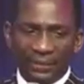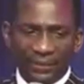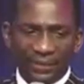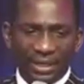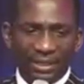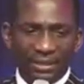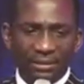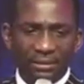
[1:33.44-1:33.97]

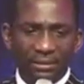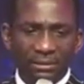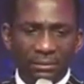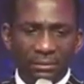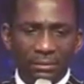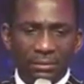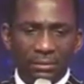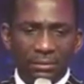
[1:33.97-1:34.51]
then
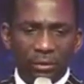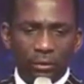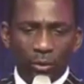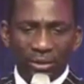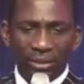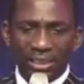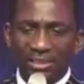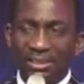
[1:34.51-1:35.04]
to
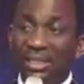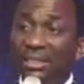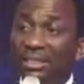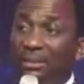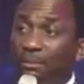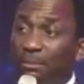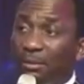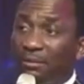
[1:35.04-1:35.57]
understand
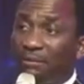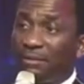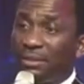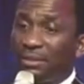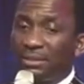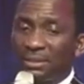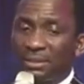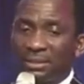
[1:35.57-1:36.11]
the
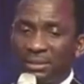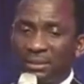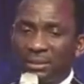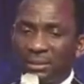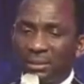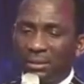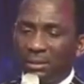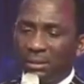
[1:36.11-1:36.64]
profit
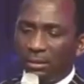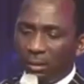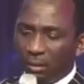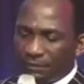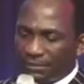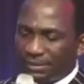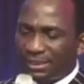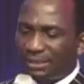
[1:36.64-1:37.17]

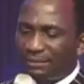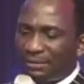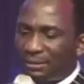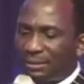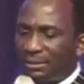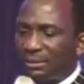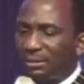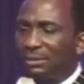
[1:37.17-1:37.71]
of
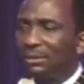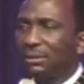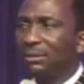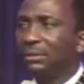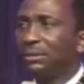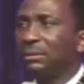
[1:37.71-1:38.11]
service.